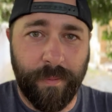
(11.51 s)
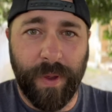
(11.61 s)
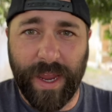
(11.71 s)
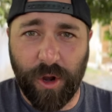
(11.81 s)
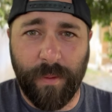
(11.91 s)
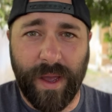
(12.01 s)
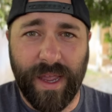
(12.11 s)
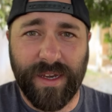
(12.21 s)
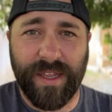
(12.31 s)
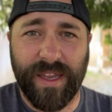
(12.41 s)
Pay no
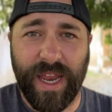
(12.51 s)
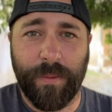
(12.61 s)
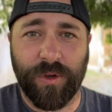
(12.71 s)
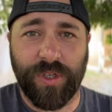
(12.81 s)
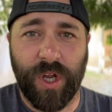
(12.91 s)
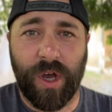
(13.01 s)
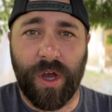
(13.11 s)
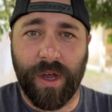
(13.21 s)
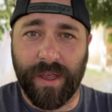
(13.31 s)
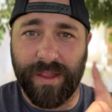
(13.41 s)
mind to the neighbor's
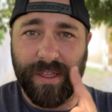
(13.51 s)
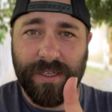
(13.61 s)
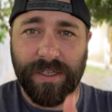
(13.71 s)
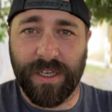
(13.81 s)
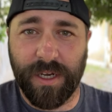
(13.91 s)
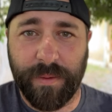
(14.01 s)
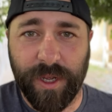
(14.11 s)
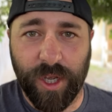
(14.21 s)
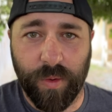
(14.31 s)
dog. This is going to be a good